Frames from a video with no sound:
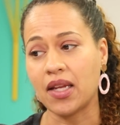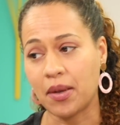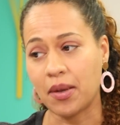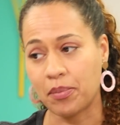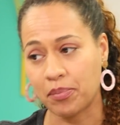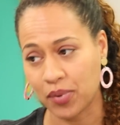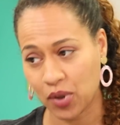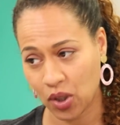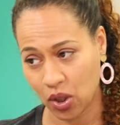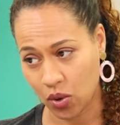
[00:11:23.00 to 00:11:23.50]

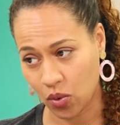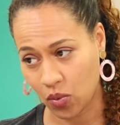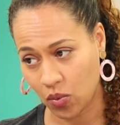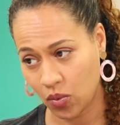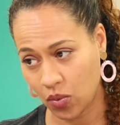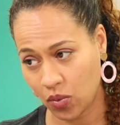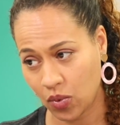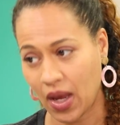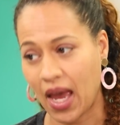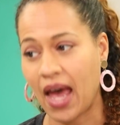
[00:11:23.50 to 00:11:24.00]
and blue,
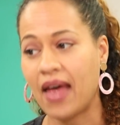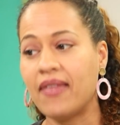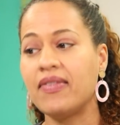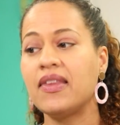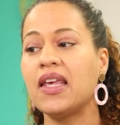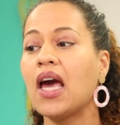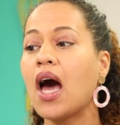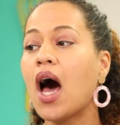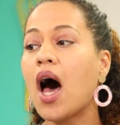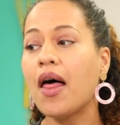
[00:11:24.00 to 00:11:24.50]
and
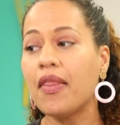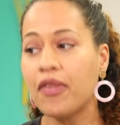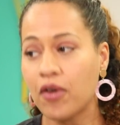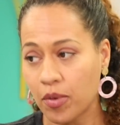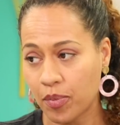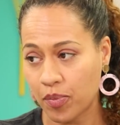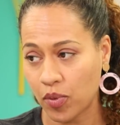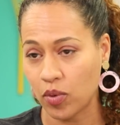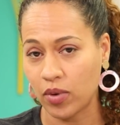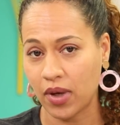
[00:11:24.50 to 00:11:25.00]
the
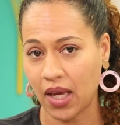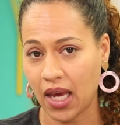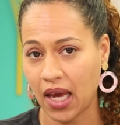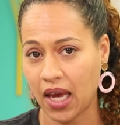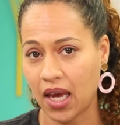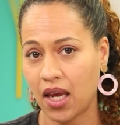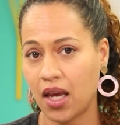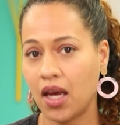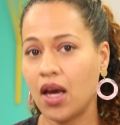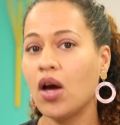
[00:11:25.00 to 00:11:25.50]
other
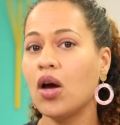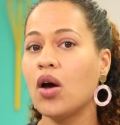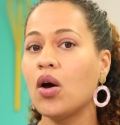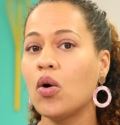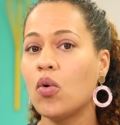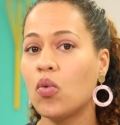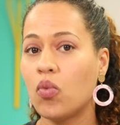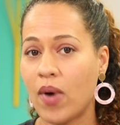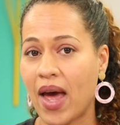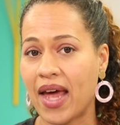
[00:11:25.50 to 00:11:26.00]
bouquet
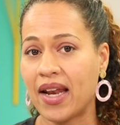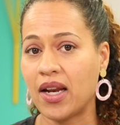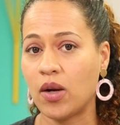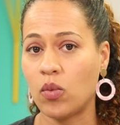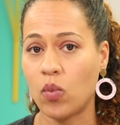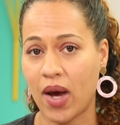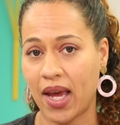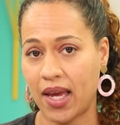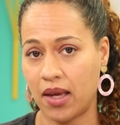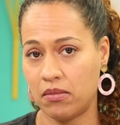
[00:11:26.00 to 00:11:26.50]
red and
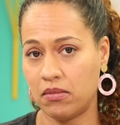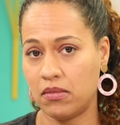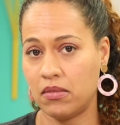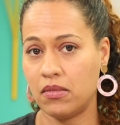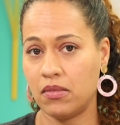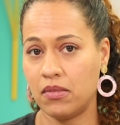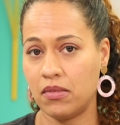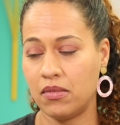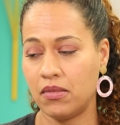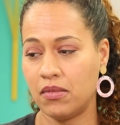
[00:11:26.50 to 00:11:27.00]
white.
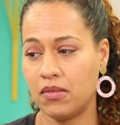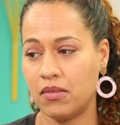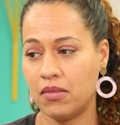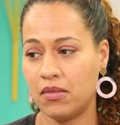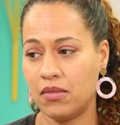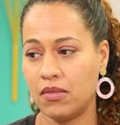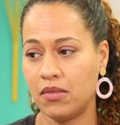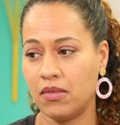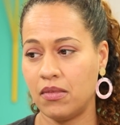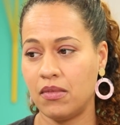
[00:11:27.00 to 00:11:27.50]

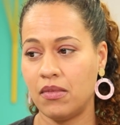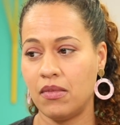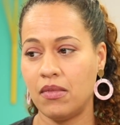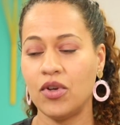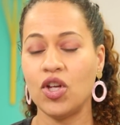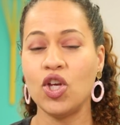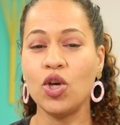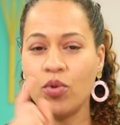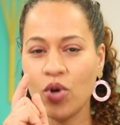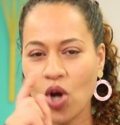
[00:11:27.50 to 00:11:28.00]

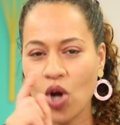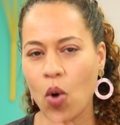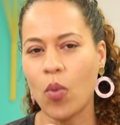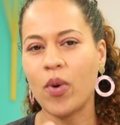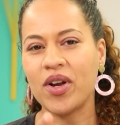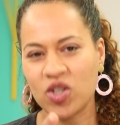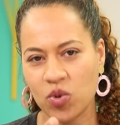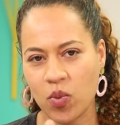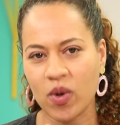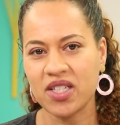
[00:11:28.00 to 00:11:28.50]
You know
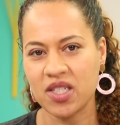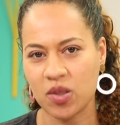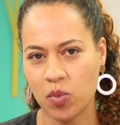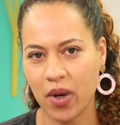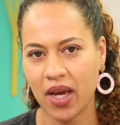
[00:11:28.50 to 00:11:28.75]
which one's